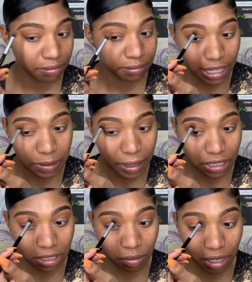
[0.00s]

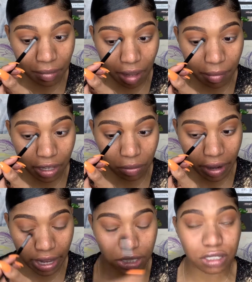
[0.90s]
Especially when I'm not being
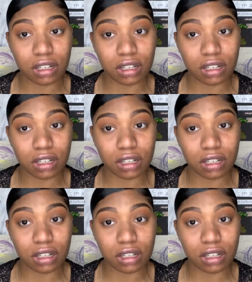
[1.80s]
rushed.